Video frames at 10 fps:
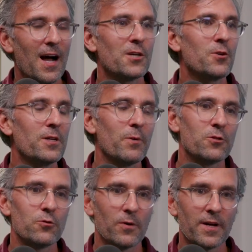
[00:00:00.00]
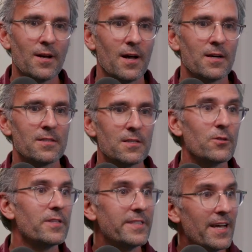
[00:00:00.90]
actually what you realize is
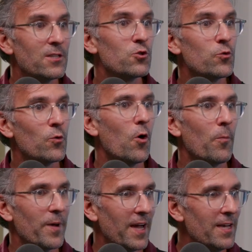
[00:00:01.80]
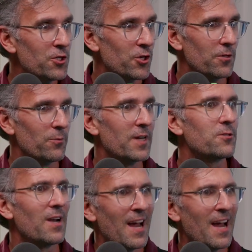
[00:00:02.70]
a day two operation, right? The